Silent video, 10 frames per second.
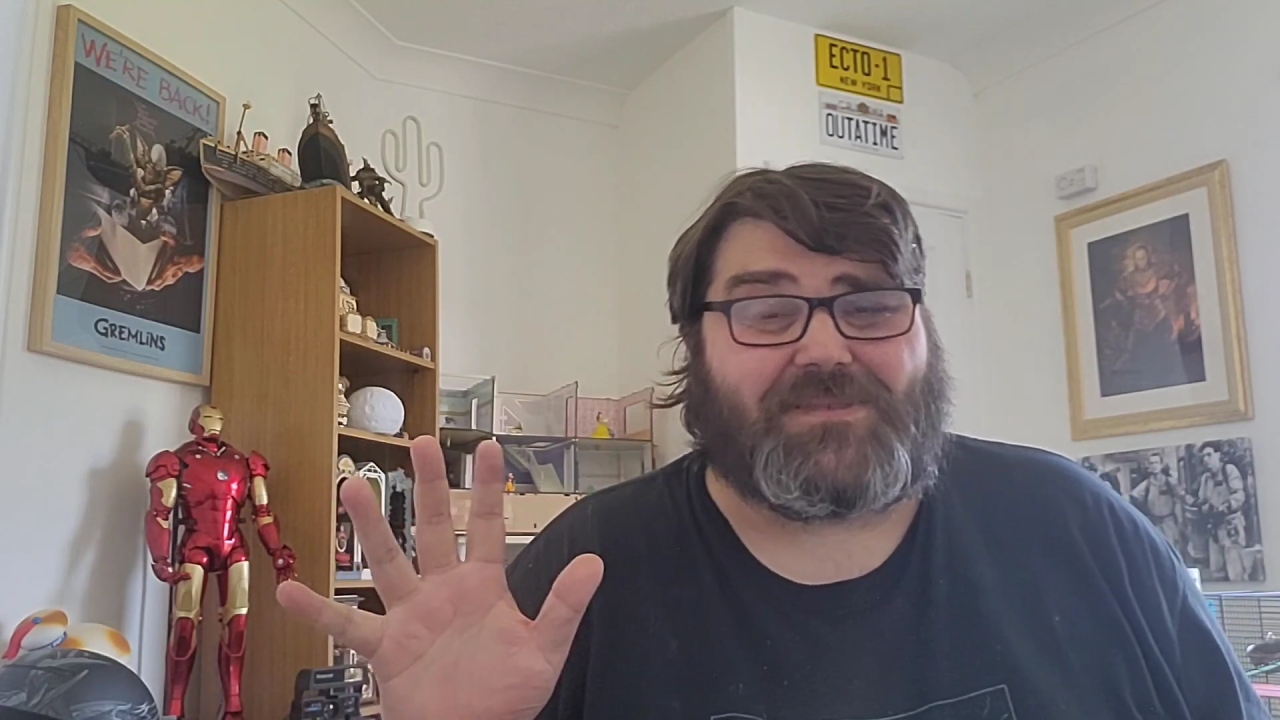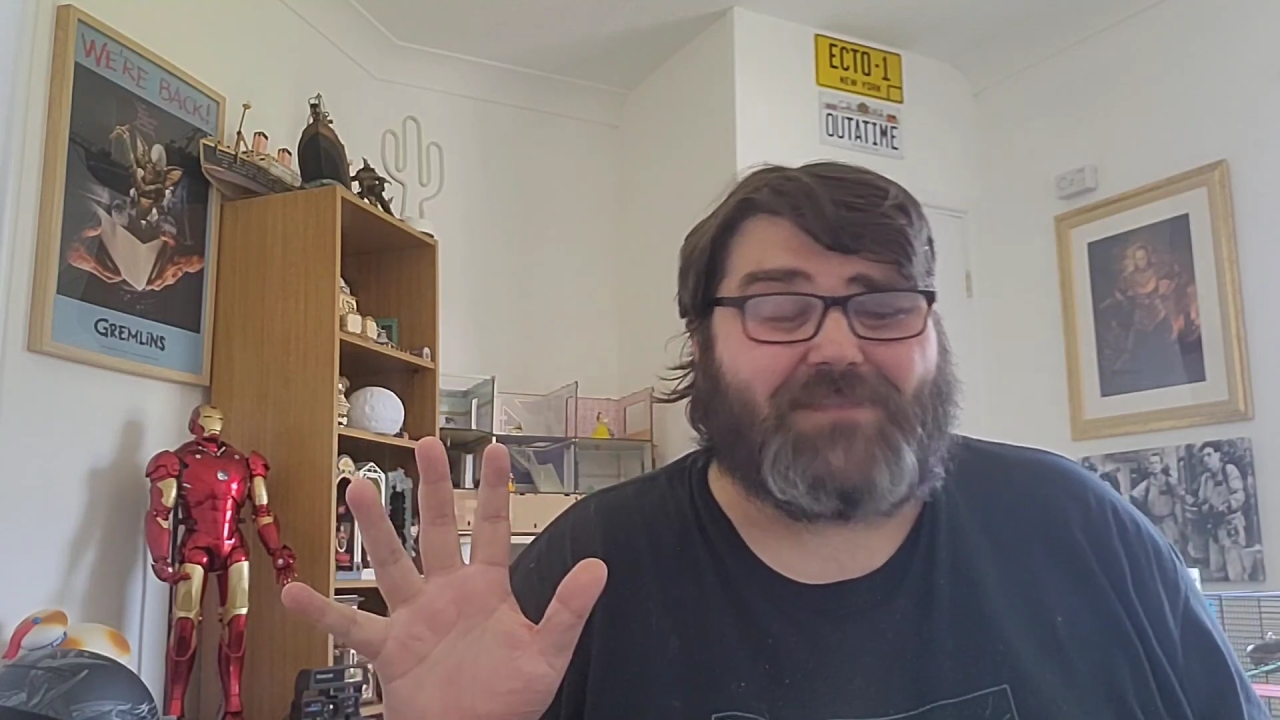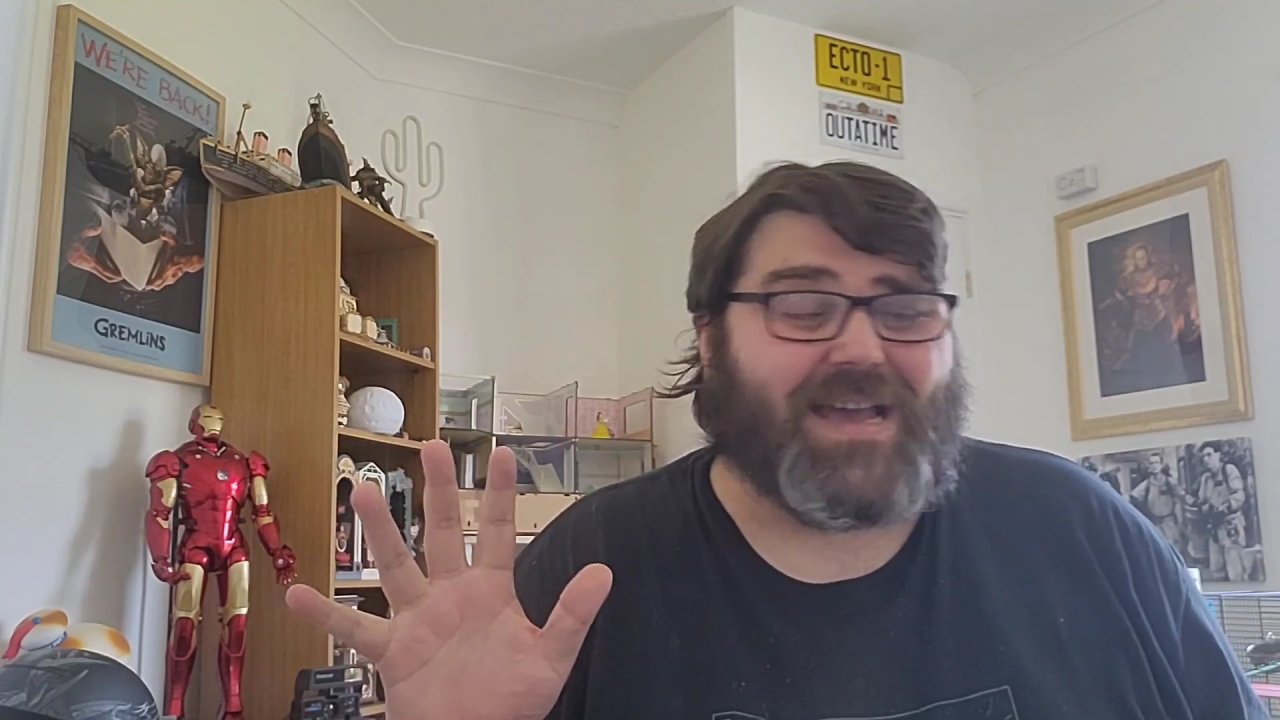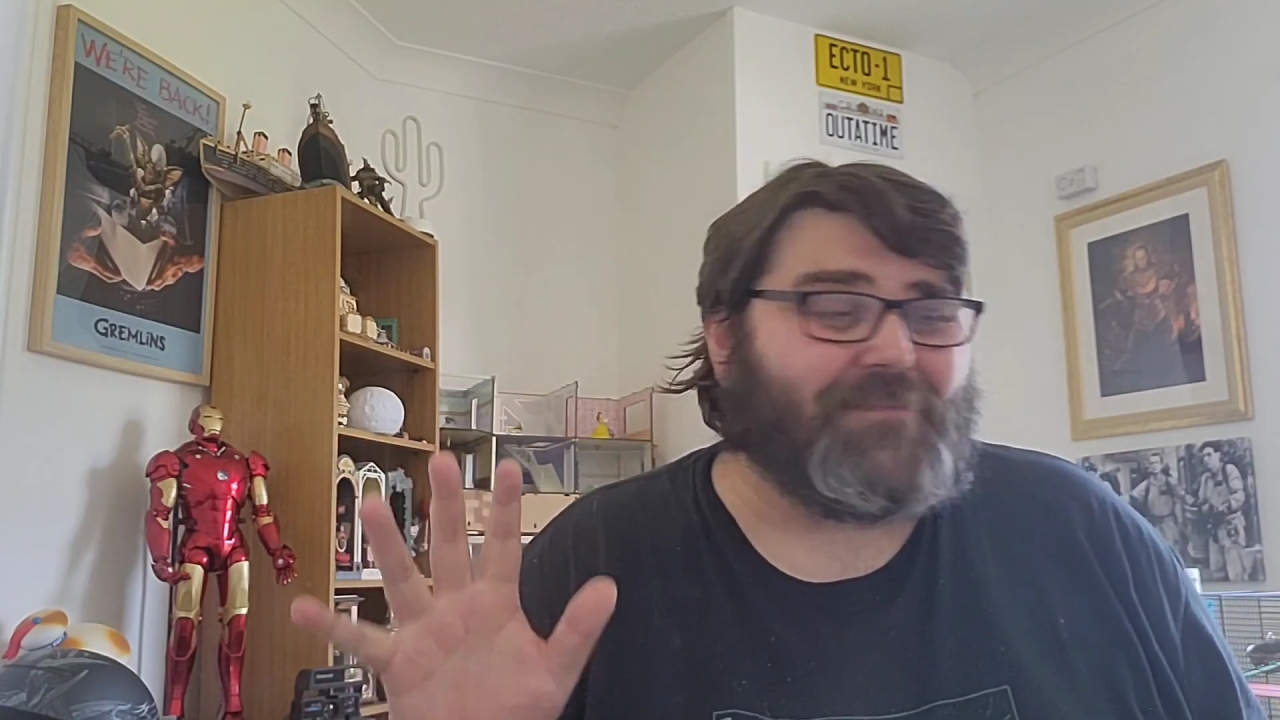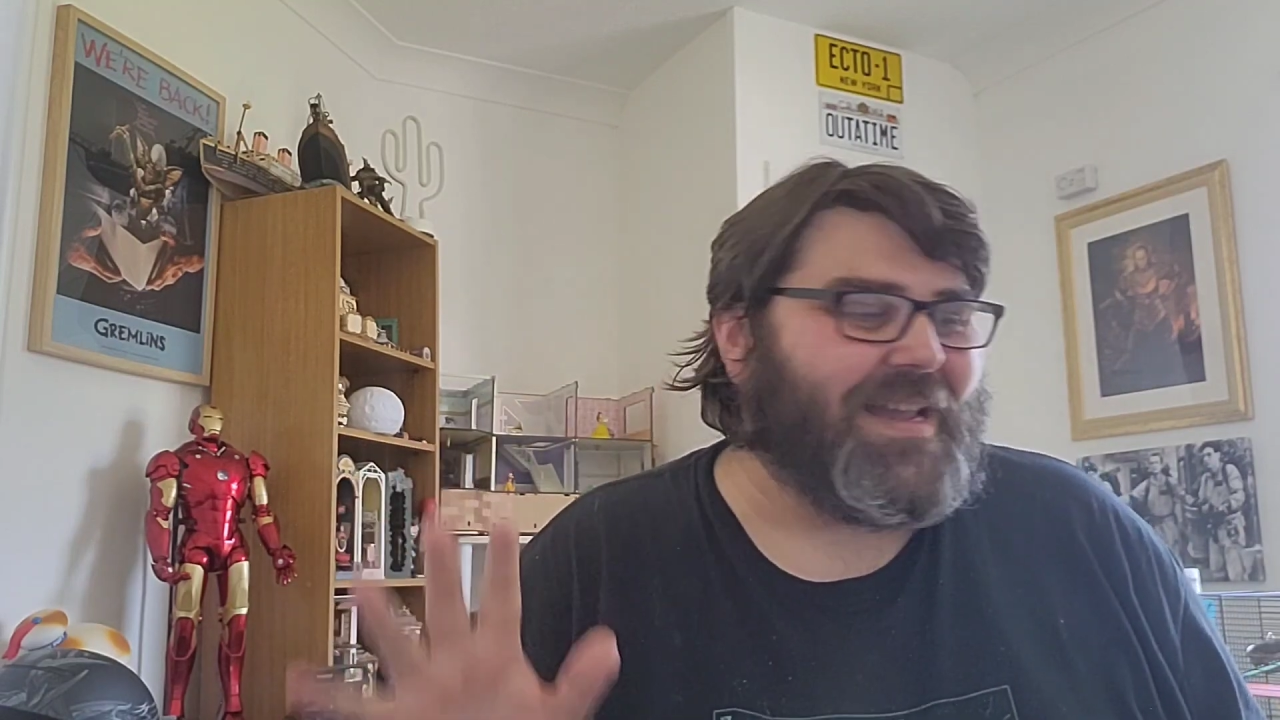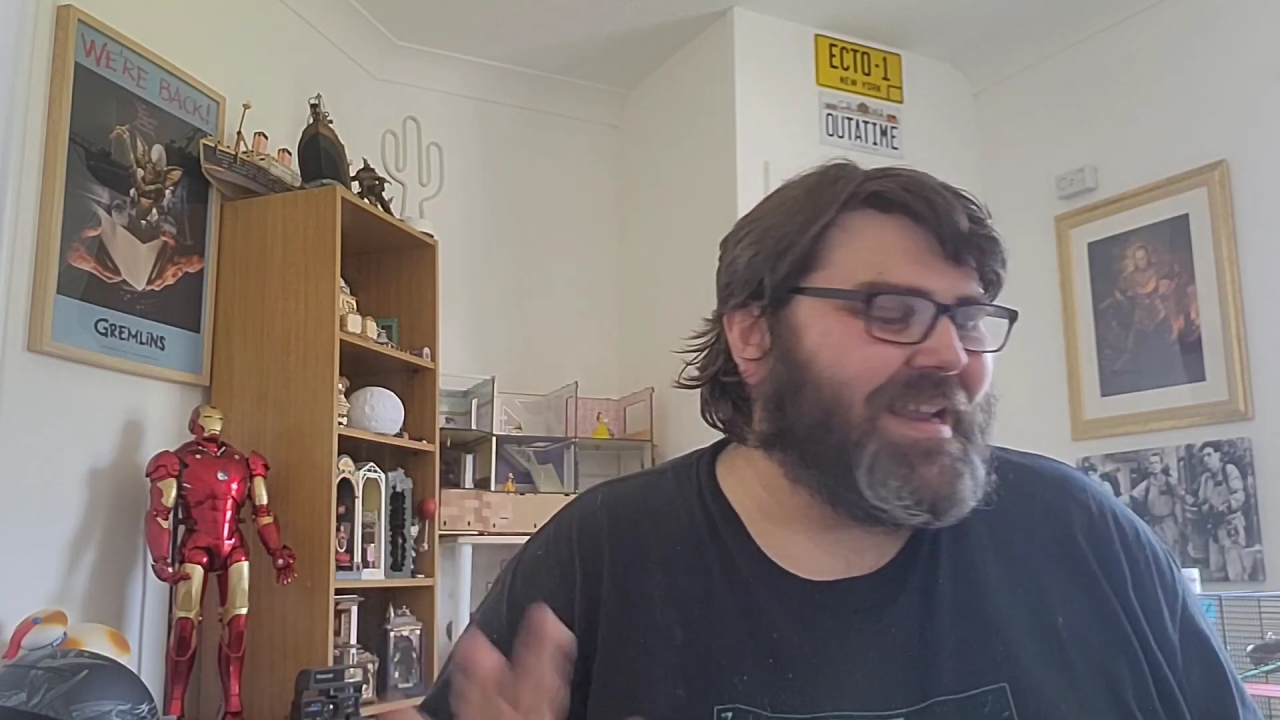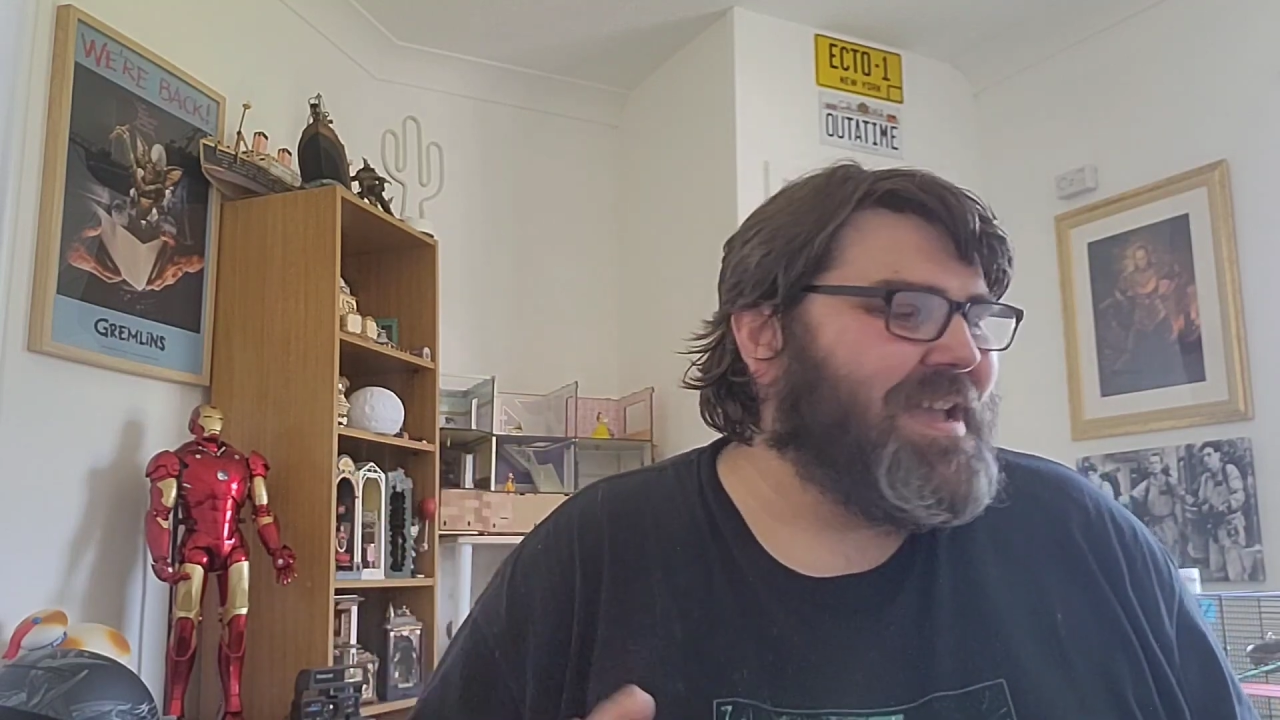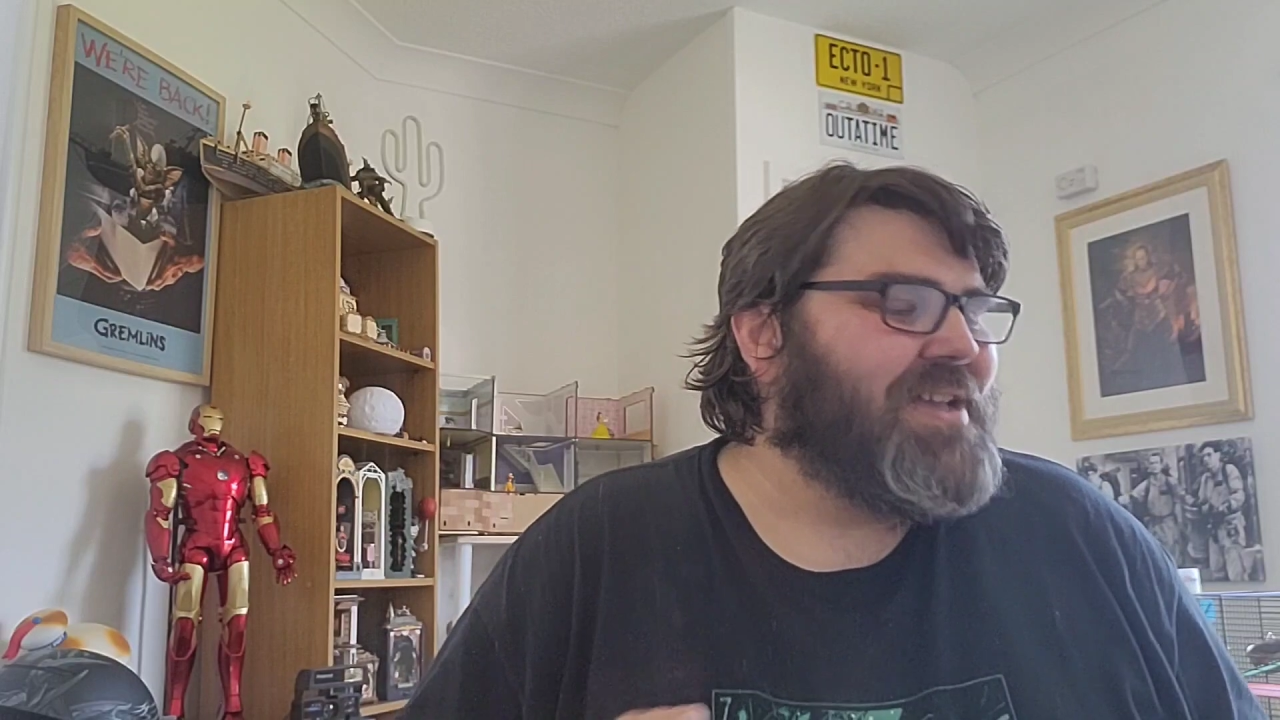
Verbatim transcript: with the Batman.